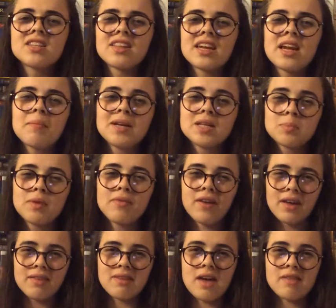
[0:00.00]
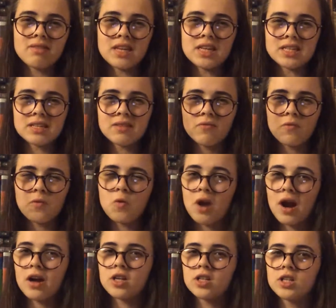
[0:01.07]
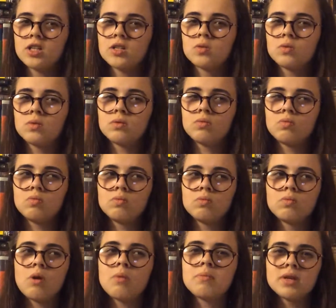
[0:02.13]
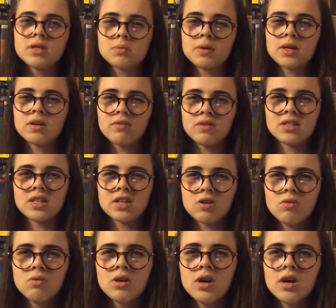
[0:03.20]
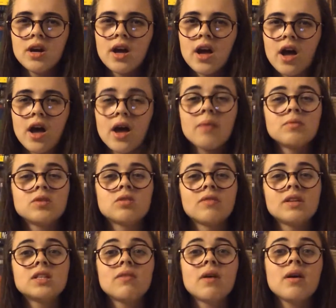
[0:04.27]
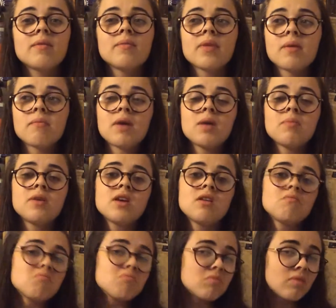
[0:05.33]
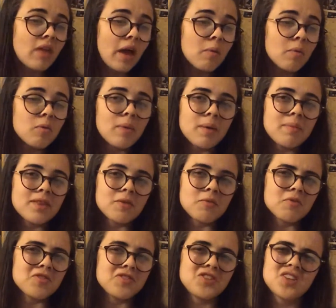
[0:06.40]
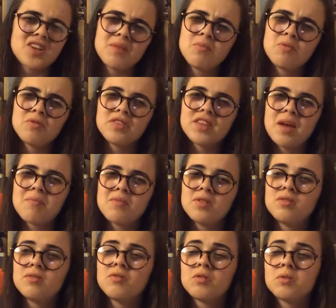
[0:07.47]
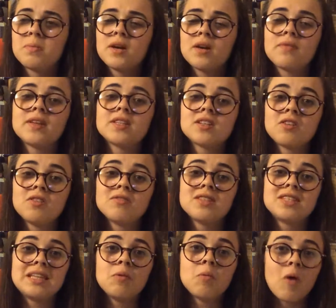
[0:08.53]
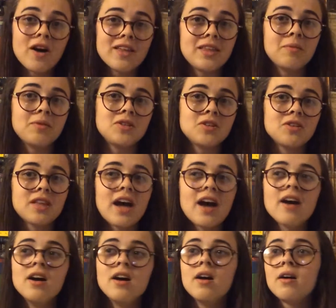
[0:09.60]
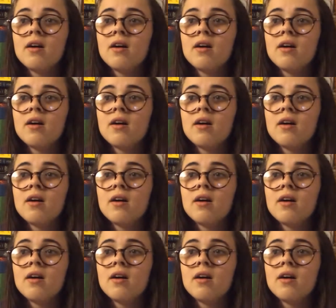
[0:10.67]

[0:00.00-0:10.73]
So then that makes me think that these four characters won't be as big of a deal to the rest of it, and maybe they will concentrate more on them and not the big events. I don't see why they would do that.